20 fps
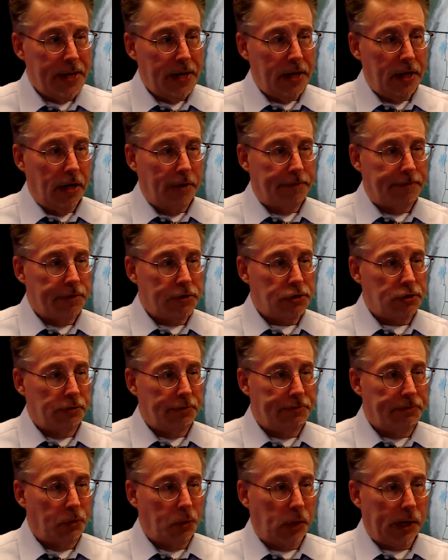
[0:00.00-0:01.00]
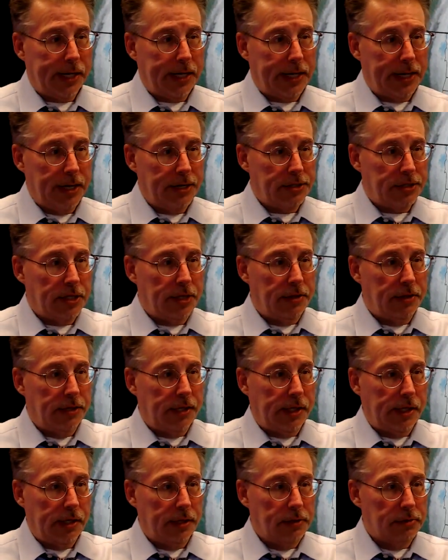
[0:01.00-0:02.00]
official forecast in
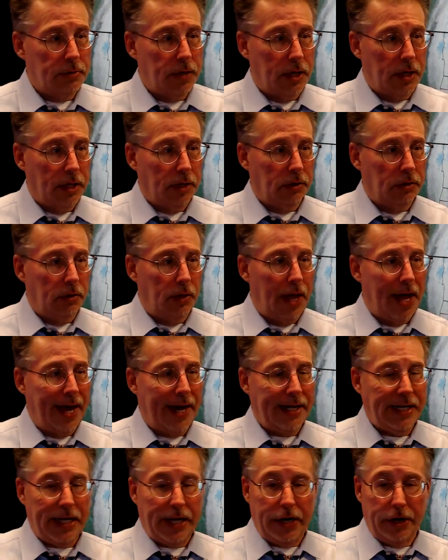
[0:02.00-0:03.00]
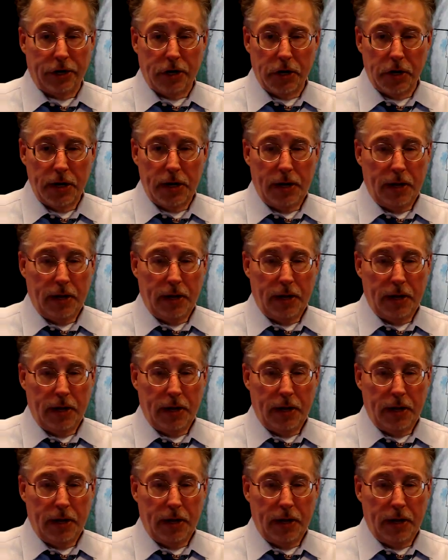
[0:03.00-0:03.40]
the line here,